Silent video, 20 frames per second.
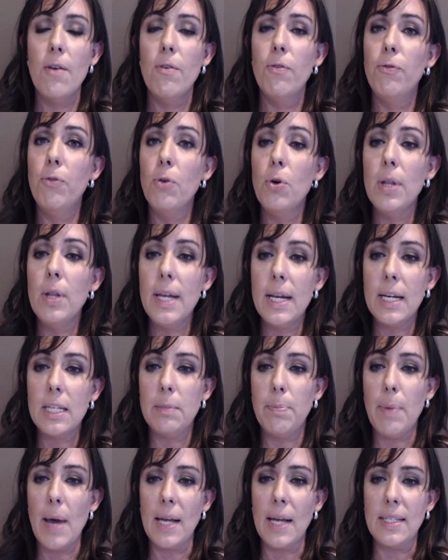fully
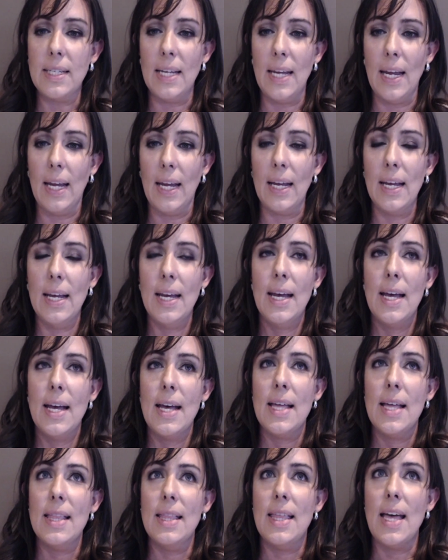expecting
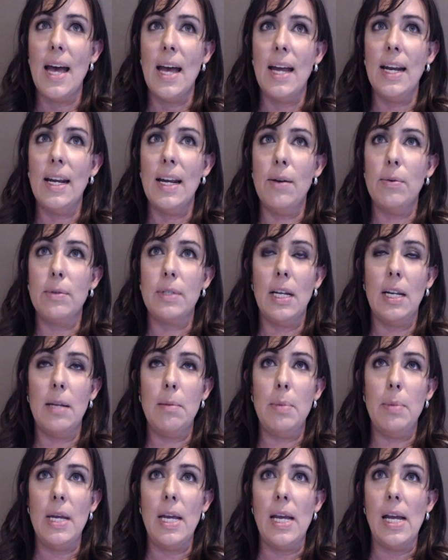that it was going to
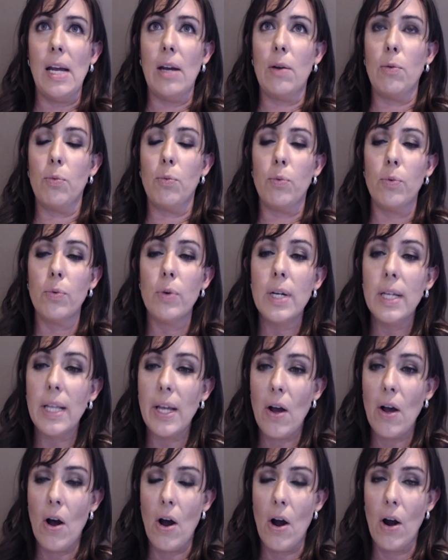be a really
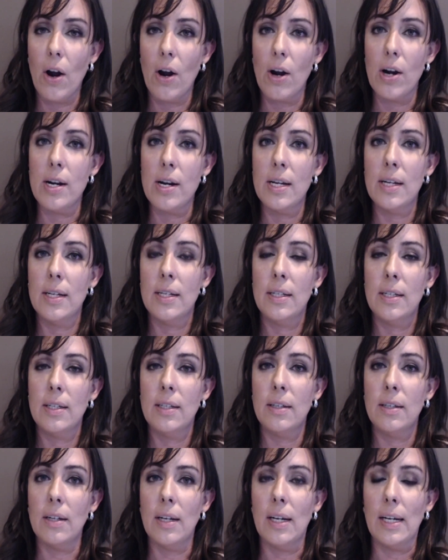hard
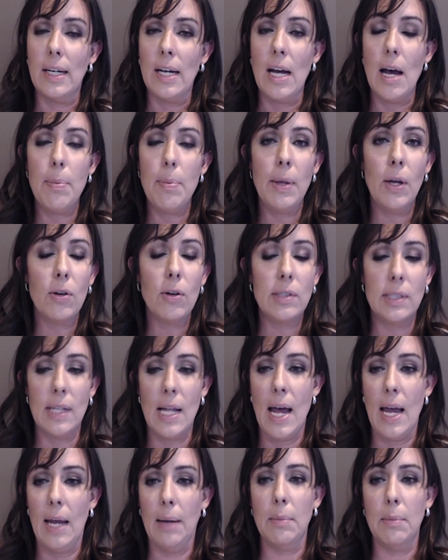uphill
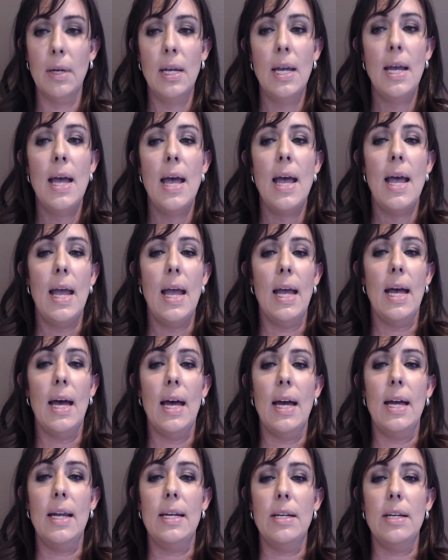climb,
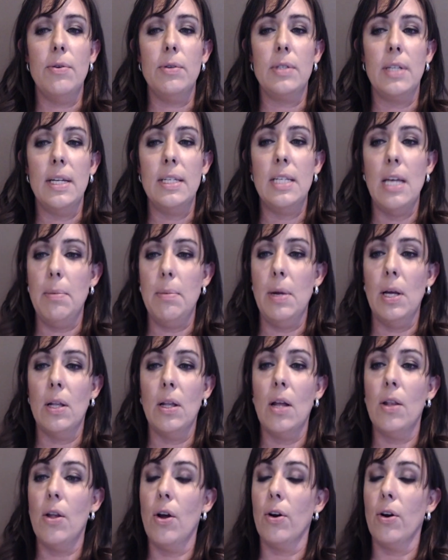and it was going to take me a
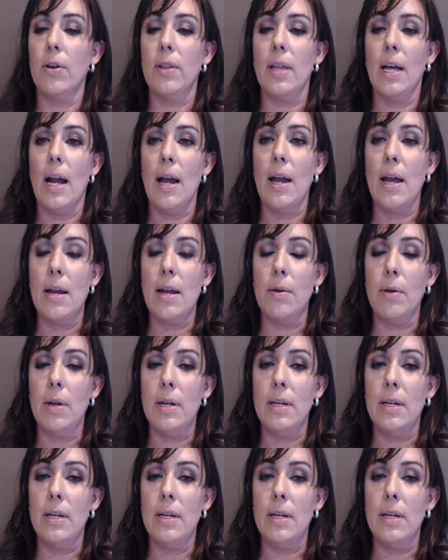lot longer than I had